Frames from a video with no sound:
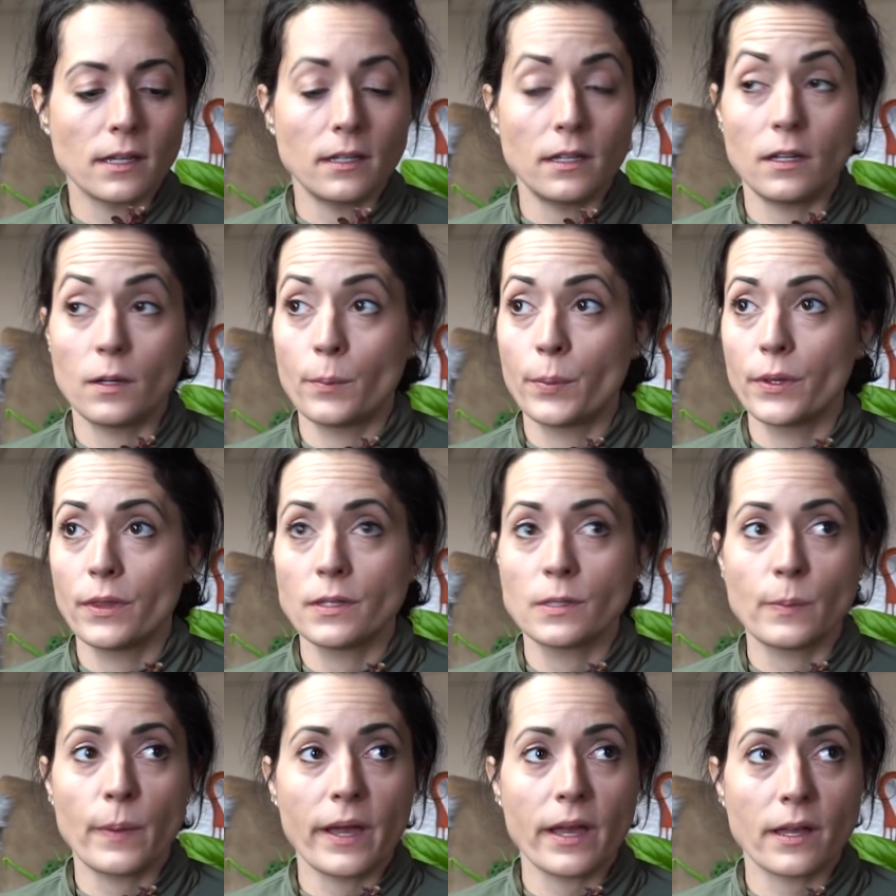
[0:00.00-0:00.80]
I need to put
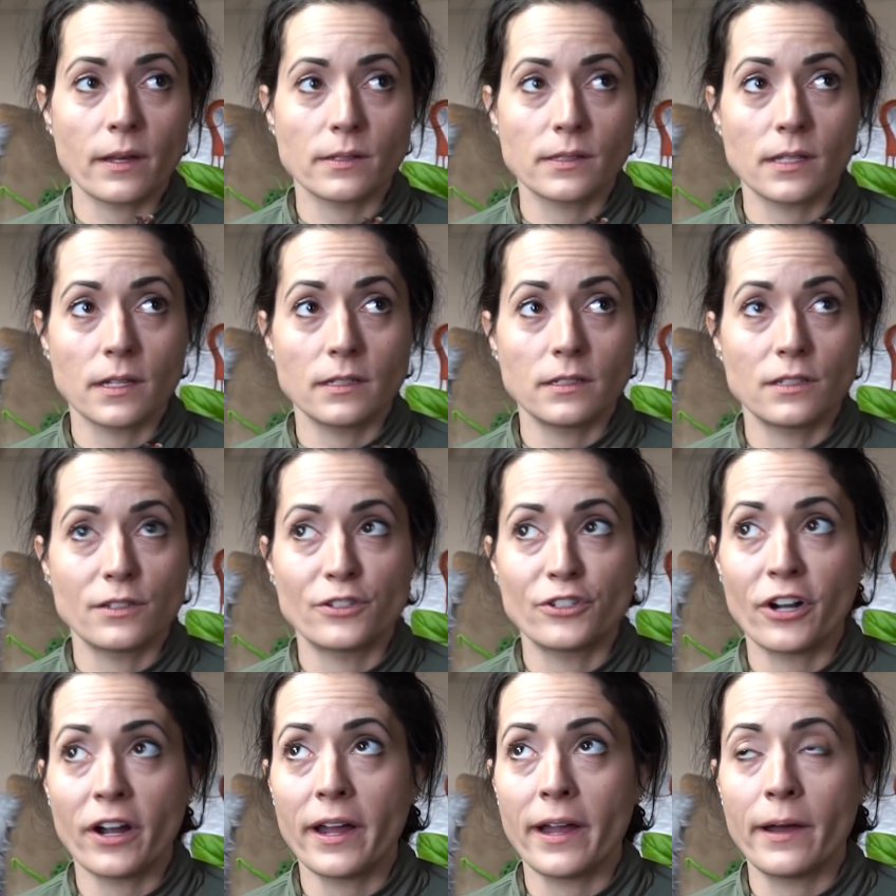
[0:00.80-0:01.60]
this back outside to
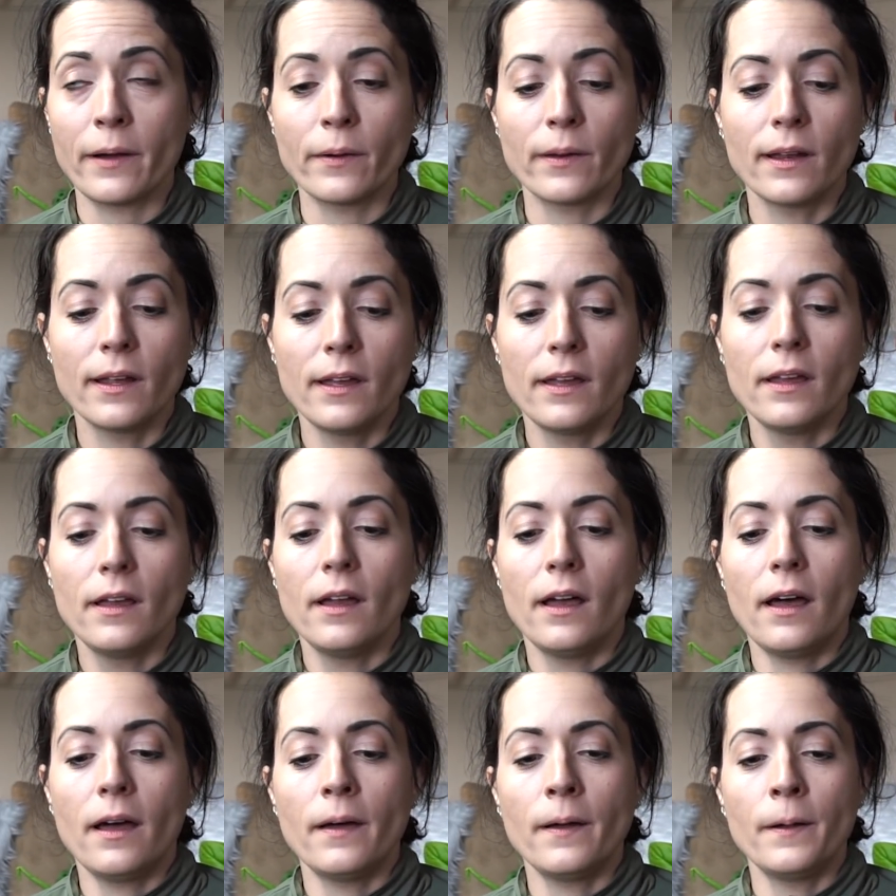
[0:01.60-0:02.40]
dry out.
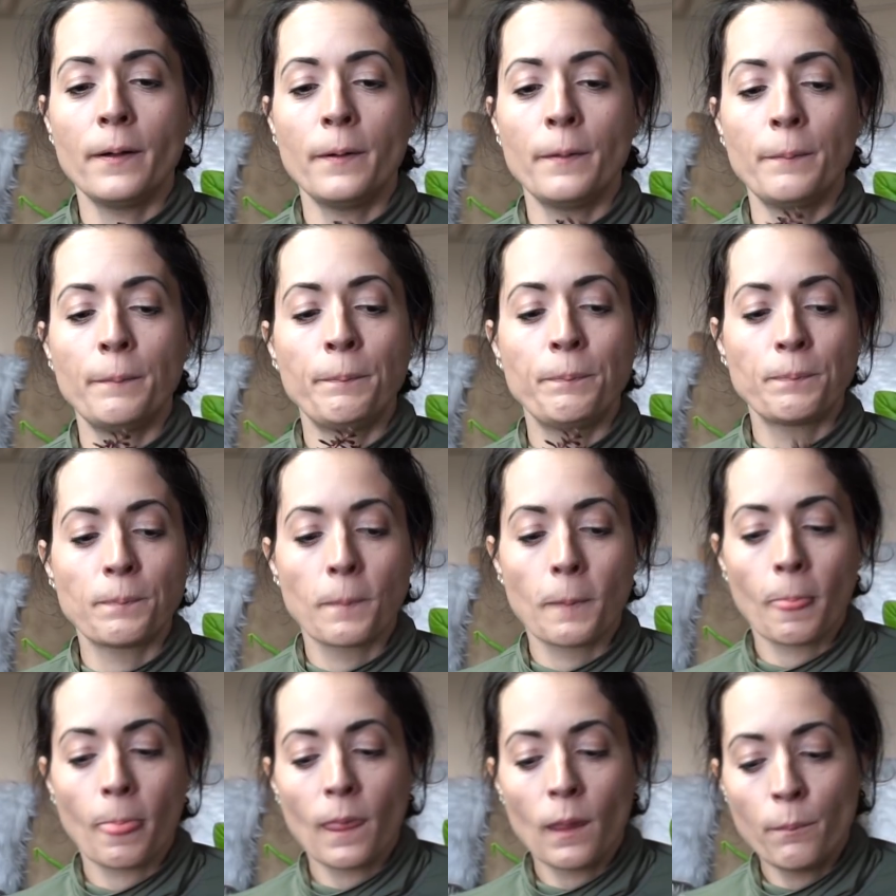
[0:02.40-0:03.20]

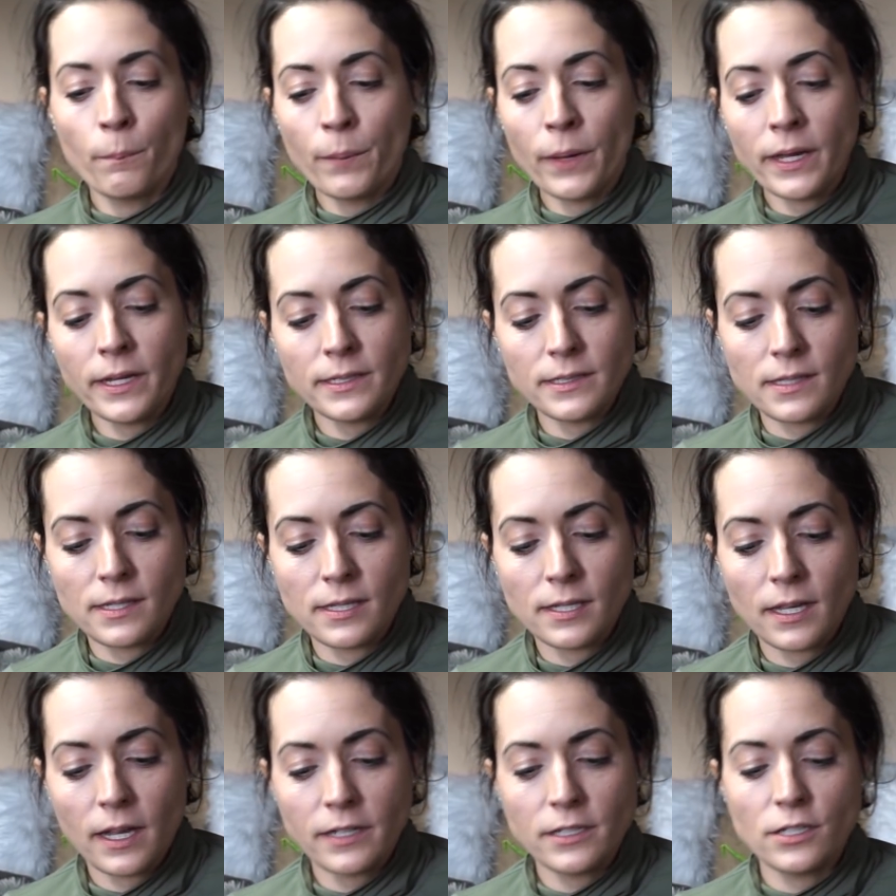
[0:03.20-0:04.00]

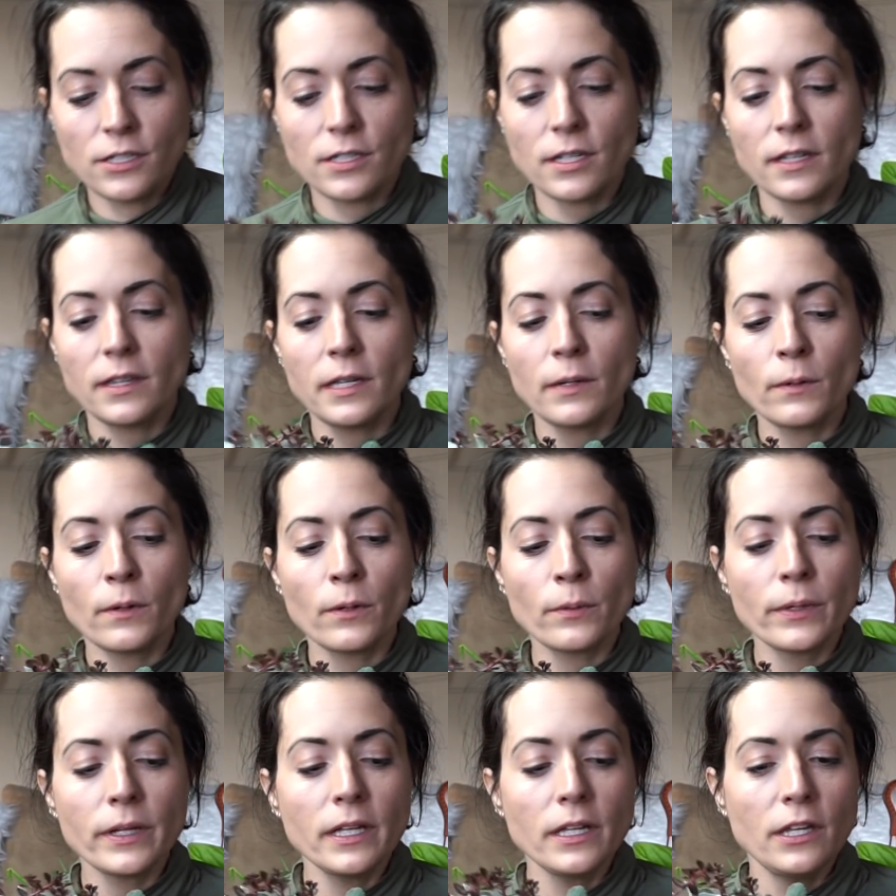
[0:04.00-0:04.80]
But I just thought they were
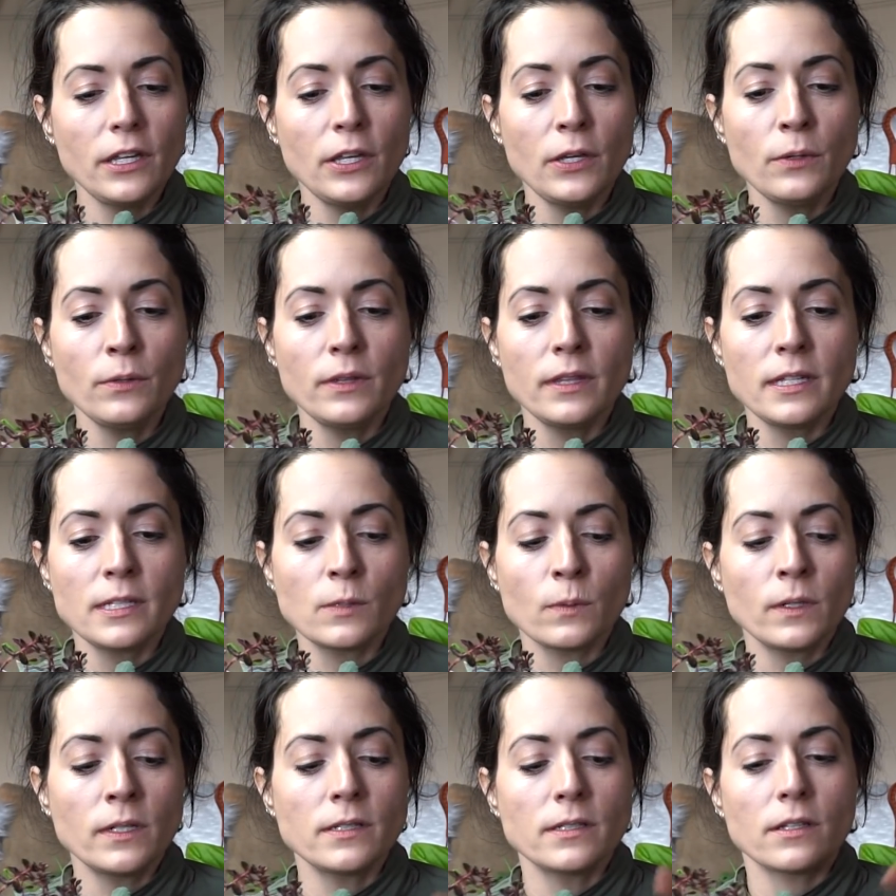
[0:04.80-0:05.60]
really cute. This
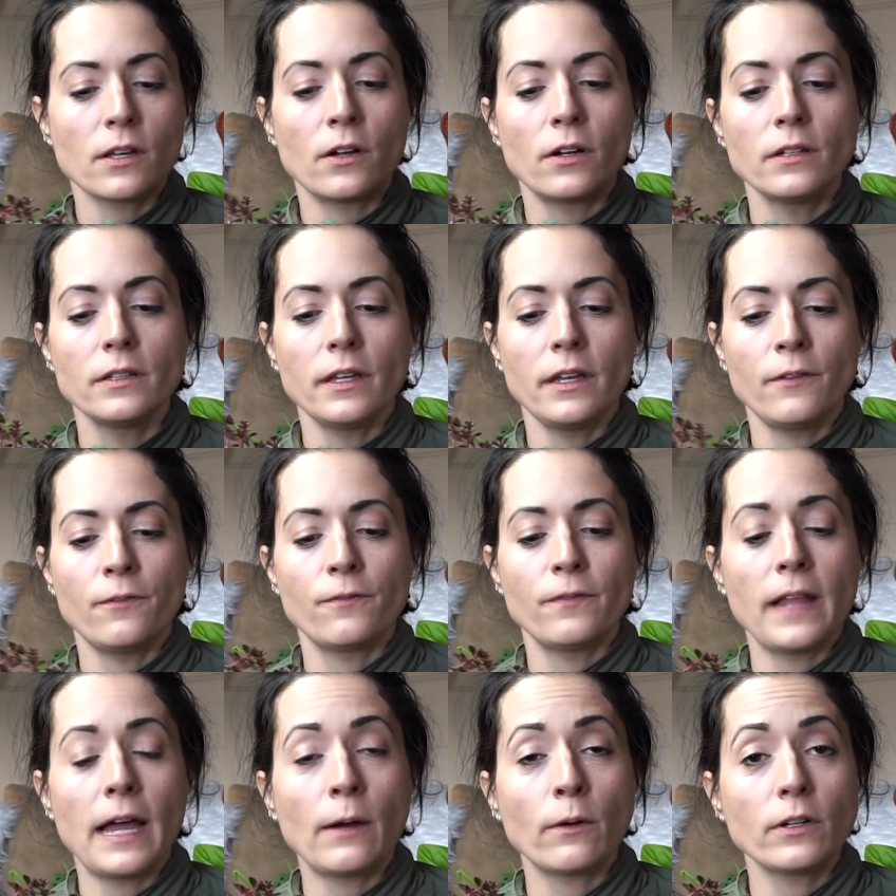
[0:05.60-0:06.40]
one is called a
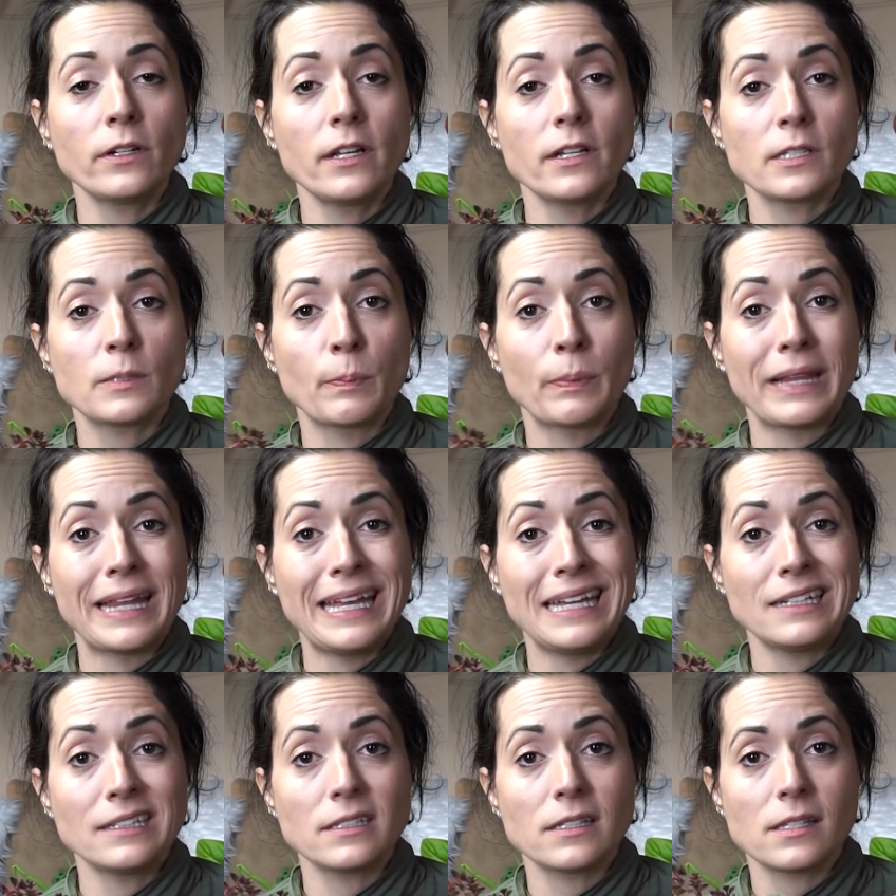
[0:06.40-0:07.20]
flower dust
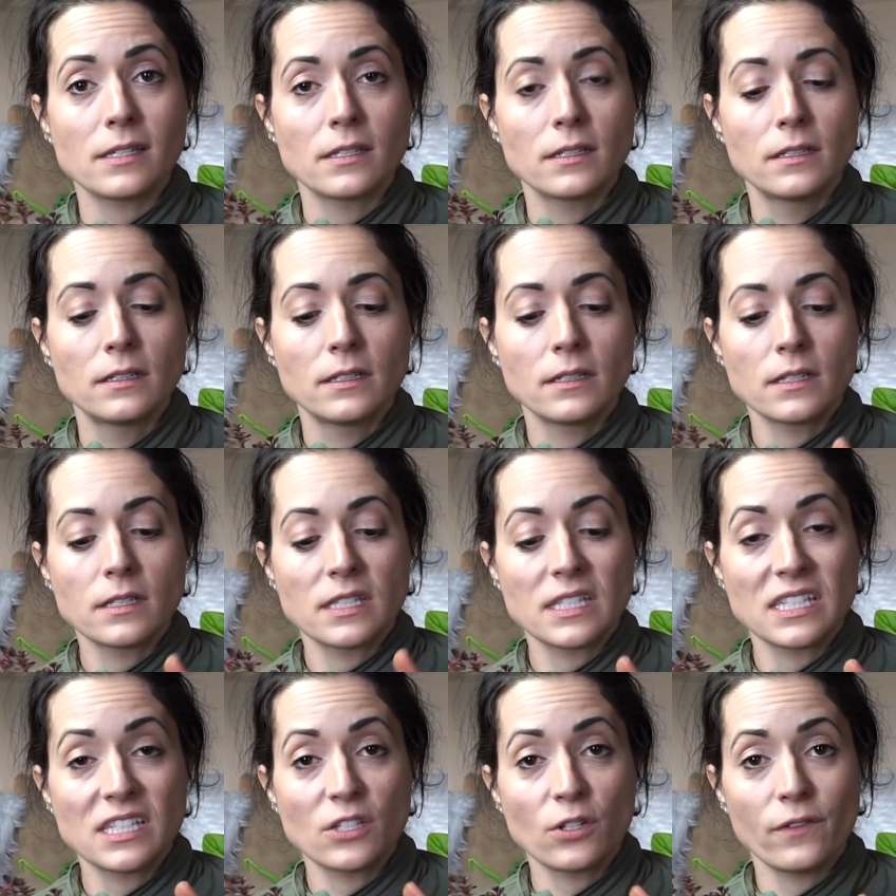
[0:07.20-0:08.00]
plant.
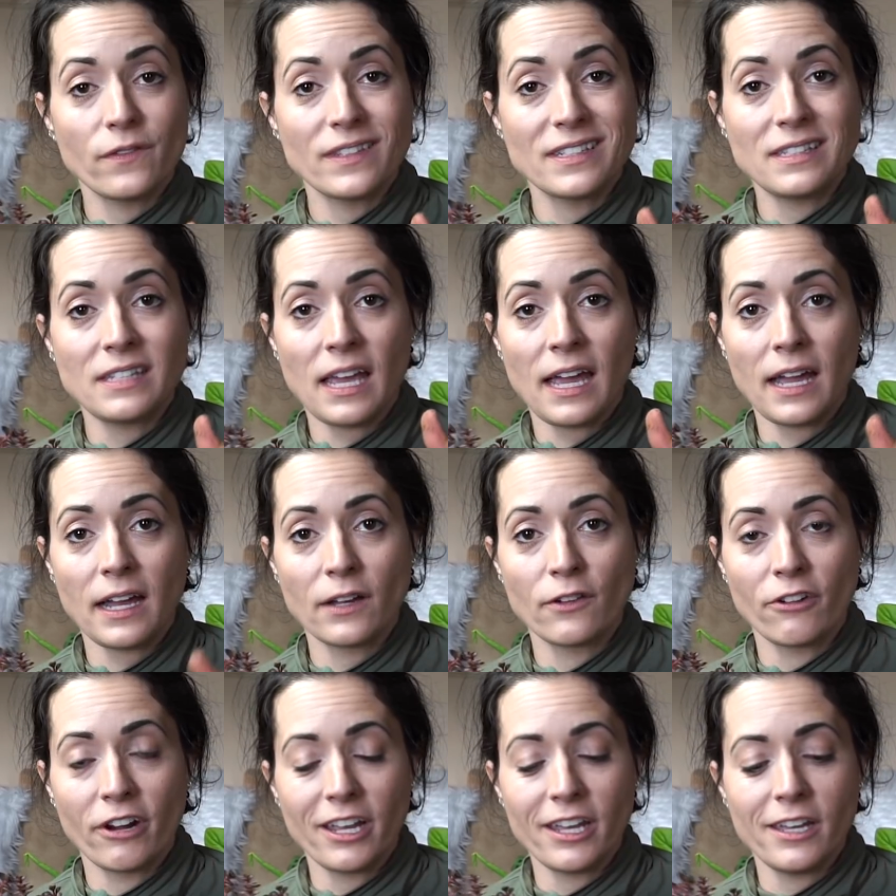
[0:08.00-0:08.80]
I still have the
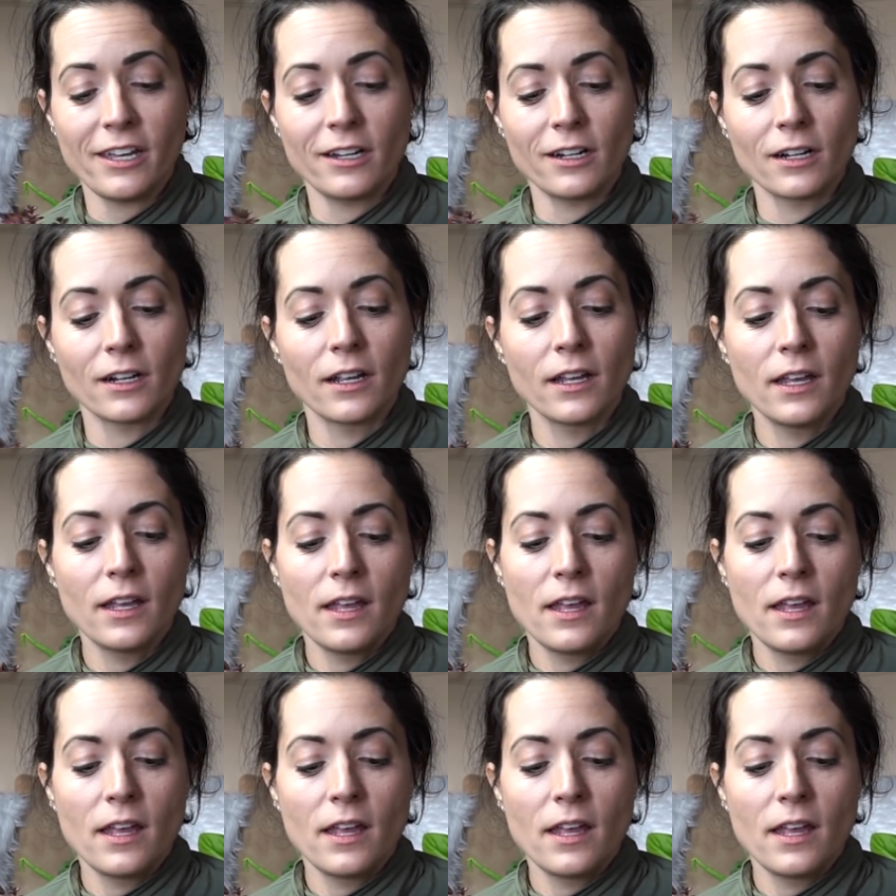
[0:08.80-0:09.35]
tag right here.